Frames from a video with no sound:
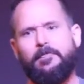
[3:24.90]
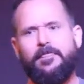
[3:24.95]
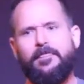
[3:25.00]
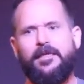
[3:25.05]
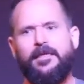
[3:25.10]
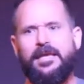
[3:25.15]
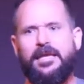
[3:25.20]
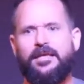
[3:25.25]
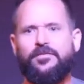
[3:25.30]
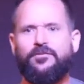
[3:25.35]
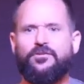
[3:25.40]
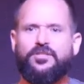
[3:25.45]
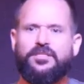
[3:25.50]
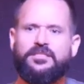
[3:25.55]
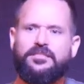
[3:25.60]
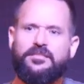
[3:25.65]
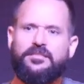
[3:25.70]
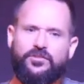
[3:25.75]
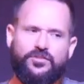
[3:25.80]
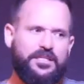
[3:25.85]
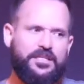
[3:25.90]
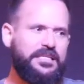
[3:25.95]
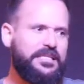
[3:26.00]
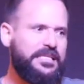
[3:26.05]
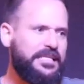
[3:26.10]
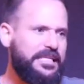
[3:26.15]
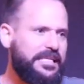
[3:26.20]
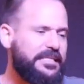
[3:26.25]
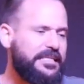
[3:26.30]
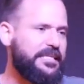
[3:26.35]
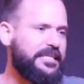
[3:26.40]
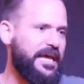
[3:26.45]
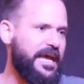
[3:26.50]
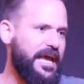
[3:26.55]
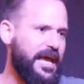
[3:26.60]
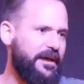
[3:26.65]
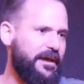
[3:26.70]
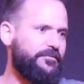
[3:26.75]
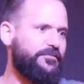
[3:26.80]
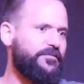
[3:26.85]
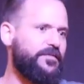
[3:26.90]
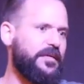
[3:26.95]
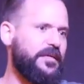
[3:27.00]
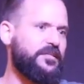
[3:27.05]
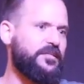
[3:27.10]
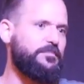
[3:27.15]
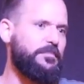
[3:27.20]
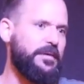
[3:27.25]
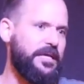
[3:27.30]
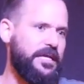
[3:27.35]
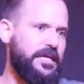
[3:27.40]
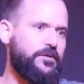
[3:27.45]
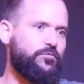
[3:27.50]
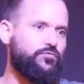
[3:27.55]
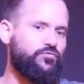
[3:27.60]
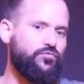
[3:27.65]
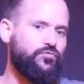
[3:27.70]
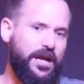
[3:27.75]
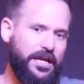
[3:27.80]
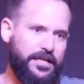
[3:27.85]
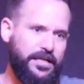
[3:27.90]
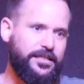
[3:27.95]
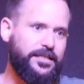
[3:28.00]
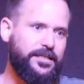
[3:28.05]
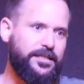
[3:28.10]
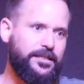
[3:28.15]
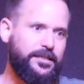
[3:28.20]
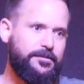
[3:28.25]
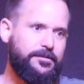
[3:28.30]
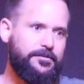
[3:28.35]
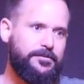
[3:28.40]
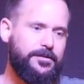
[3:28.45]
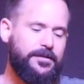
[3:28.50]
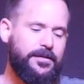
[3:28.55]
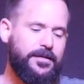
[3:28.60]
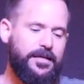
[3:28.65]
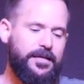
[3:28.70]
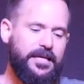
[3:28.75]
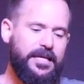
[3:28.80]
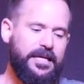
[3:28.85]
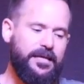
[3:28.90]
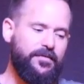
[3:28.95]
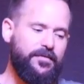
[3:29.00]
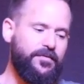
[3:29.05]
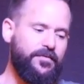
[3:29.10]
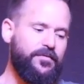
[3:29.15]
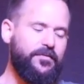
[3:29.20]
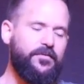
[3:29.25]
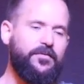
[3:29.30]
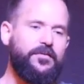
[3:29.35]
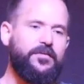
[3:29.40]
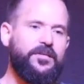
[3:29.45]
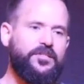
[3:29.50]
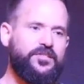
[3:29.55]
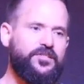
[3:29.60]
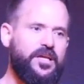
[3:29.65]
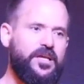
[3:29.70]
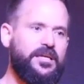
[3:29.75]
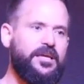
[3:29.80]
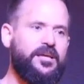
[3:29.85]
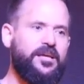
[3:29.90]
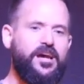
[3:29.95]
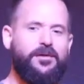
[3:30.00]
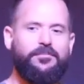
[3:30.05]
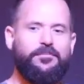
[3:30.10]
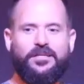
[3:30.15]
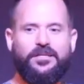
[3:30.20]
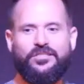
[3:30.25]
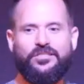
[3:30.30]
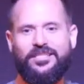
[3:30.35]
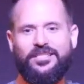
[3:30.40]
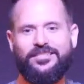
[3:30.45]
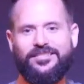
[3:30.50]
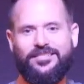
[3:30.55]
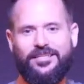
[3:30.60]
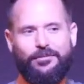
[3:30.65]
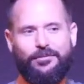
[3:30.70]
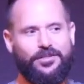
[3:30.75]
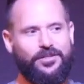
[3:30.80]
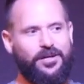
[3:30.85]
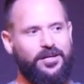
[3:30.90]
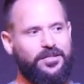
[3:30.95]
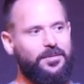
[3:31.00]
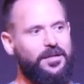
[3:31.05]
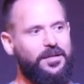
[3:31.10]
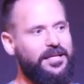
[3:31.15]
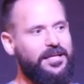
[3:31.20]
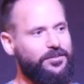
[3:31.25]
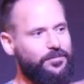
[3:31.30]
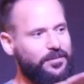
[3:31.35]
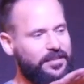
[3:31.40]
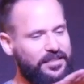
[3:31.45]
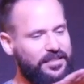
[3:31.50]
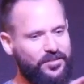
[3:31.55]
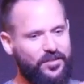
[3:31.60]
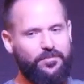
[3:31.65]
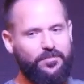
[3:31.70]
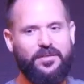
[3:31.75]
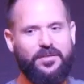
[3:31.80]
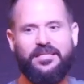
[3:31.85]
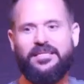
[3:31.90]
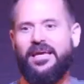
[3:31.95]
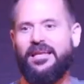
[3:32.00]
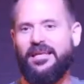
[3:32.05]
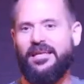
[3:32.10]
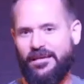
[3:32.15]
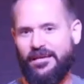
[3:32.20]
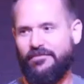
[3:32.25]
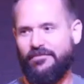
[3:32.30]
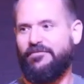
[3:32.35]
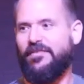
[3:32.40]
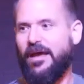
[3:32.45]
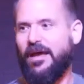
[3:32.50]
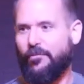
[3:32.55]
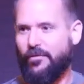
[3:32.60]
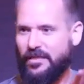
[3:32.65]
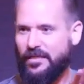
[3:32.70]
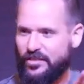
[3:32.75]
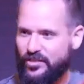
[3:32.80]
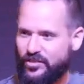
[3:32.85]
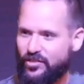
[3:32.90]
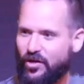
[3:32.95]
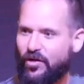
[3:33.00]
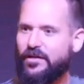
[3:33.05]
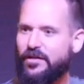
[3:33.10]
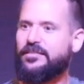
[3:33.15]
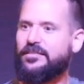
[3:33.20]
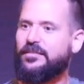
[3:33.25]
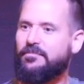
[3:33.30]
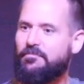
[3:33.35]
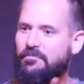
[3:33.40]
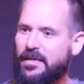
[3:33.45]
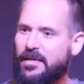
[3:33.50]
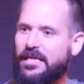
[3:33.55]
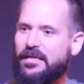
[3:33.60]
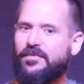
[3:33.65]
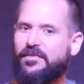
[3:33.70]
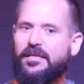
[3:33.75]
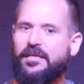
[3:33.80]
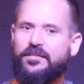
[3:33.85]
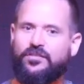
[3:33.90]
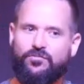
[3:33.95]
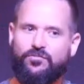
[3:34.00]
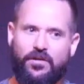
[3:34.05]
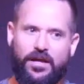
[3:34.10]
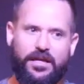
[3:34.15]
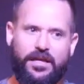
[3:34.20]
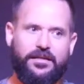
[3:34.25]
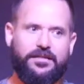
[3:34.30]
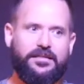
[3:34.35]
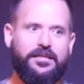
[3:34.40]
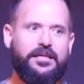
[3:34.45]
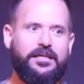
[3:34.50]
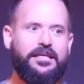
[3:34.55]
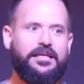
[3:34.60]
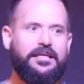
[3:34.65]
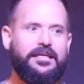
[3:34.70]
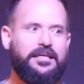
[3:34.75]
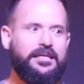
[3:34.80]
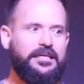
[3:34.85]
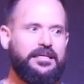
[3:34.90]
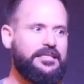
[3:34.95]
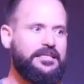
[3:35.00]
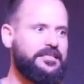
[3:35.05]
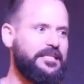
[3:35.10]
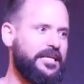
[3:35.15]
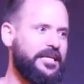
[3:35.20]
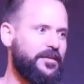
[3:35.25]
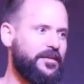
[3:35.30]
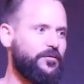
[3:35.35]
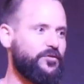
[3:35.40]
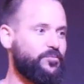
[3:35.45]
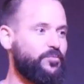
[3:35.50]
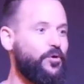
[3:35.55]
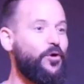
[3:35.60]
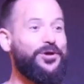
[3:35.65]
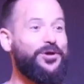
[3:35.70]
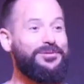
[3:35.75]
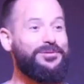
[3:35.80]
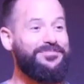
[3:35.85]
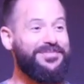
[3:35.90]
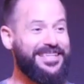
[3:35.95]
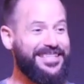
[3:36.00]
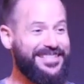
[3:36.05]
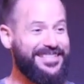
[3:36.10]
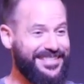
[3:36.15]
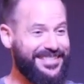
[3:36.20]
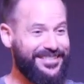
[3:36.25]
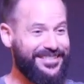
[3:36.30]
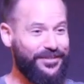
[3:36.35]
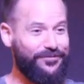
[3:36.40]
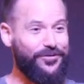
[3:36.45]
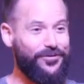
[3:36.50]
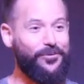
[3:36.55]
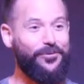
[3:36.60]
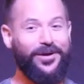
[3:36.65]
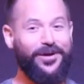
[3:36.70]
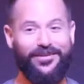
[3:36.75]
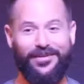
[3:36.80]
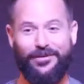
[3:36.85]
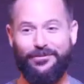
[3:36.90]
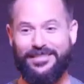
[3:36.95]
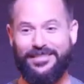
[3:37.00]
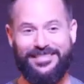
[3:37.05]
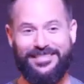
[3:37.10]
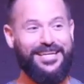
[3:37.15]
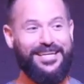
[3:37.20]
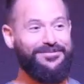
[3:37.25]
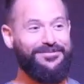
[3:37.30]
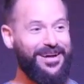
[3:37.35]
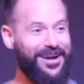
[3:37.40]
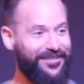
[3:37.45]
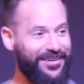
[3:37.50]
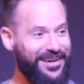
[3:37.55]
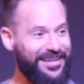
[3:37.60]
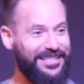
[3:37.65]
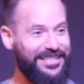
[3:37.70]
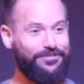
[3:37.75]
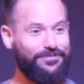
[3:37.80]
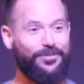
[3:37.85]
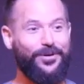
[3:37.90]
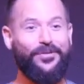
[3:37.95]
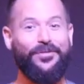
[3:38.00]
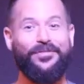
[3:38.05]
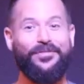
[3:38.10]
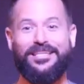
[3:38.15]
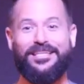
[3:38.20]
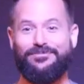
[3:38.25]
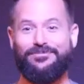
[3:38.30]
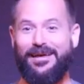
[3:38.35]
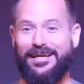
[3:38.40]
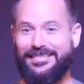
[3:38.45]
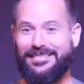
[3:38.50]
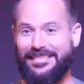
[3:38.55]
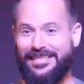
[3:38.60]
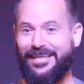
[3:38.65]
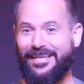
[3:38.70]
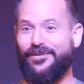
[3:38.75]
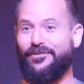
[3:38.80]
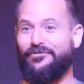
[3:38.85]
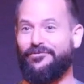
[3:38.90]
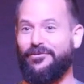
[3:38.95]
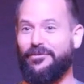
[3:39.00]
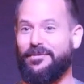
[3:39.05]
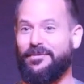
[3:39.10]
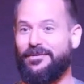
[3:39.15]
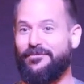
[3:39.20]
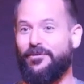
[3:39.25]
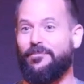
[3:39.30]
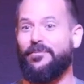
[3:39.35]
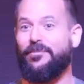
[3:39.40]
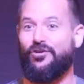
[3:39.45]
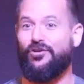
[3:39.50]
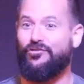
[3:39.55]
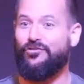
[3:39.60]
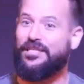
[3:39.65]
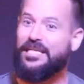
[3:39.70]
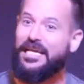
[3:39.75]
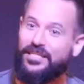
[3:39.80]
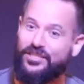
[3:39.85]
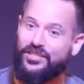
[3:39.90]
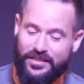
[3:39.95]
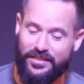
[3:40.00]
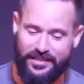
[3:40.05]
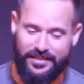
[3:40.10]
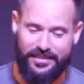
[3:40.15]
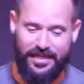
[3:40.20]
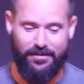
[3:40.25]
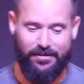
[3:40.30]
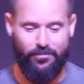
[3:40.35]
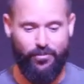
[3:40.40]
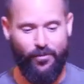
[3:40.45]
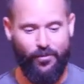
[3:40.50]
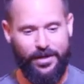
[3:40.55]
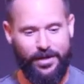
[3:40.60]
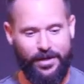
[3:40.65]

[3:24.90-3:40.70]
And there's a, there's a need to have things made right. And the second coming of Jesus that we talked about last week is the beginning of that, where he's starting to make things right. He's taking those broken pieces, if you will, that we sang about, right? He's putting things back together from, from a creation standpoint.